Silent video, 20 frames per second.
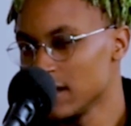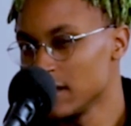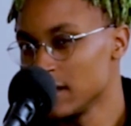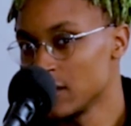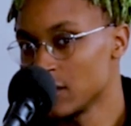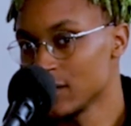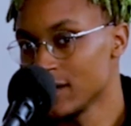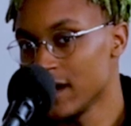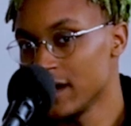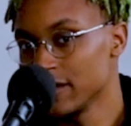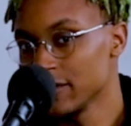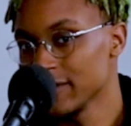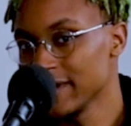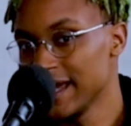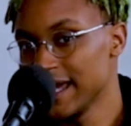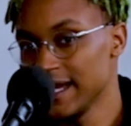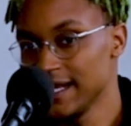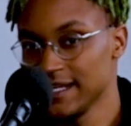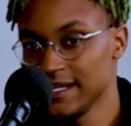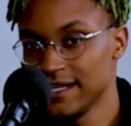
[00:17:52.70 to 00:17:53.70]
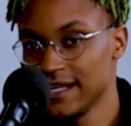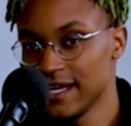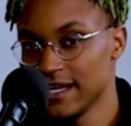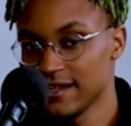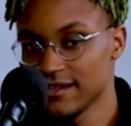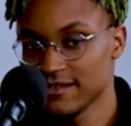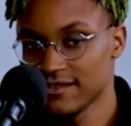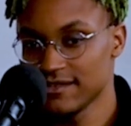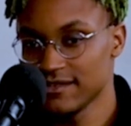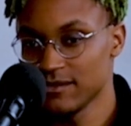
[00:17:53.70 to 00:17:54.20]
little under 80
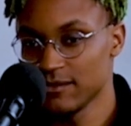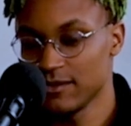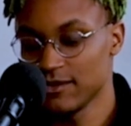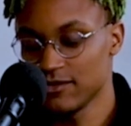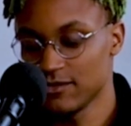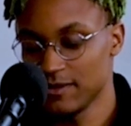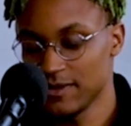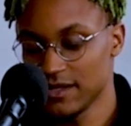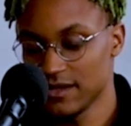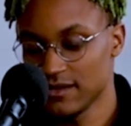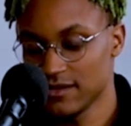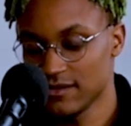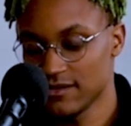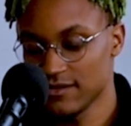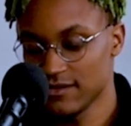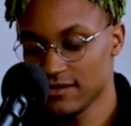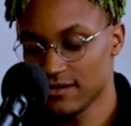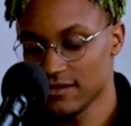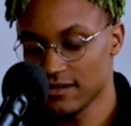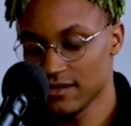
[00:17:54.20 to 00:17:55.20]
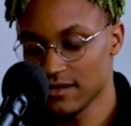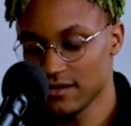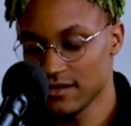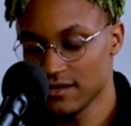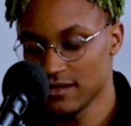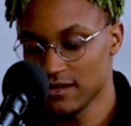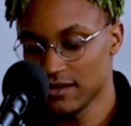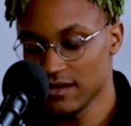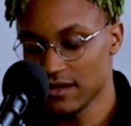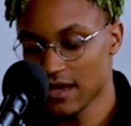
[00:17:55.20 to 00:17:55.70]
days, which means
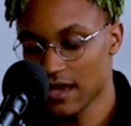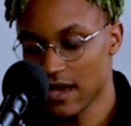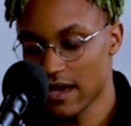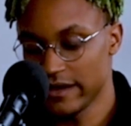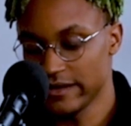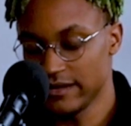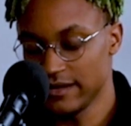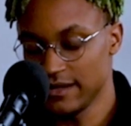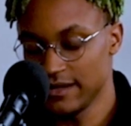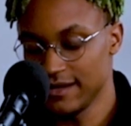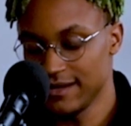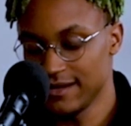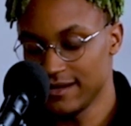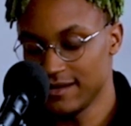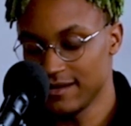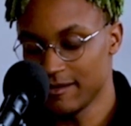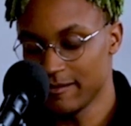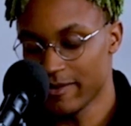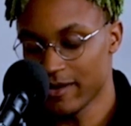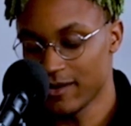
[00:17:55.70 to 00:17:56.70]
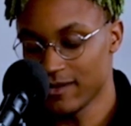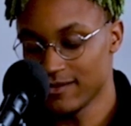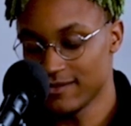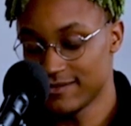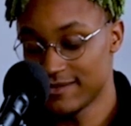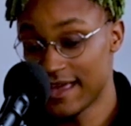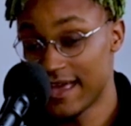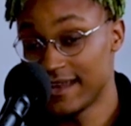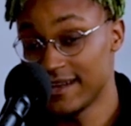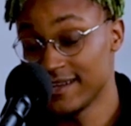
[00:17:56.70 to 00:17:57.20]
I need about
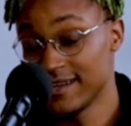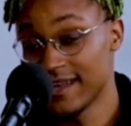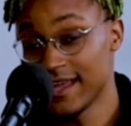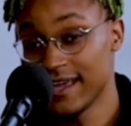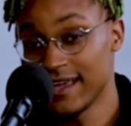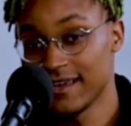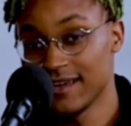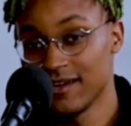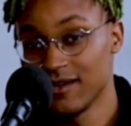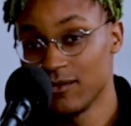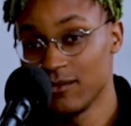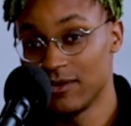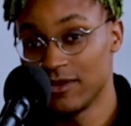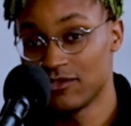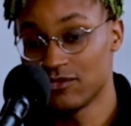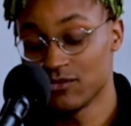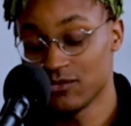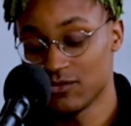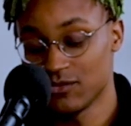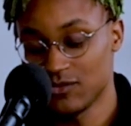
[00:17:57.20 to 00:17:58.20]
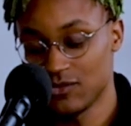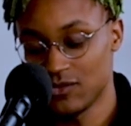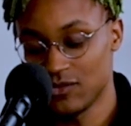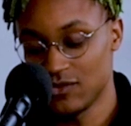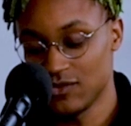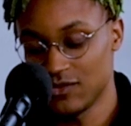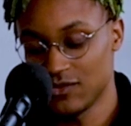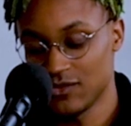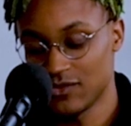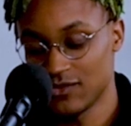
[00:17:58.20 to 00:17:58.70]
10 a day, which
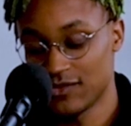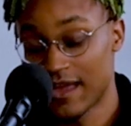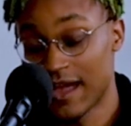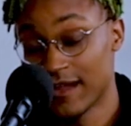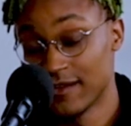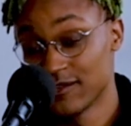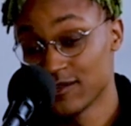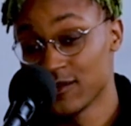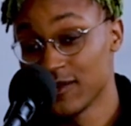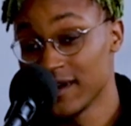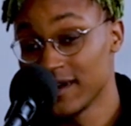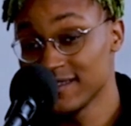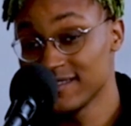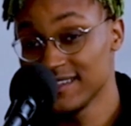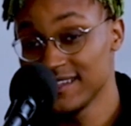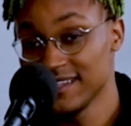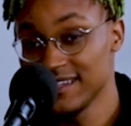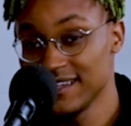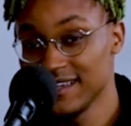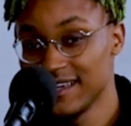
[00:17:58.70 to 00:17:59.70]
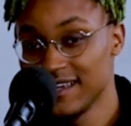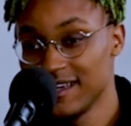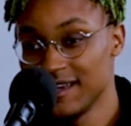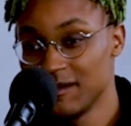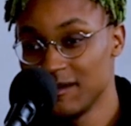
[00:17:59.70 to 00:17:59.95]
sounds crazy,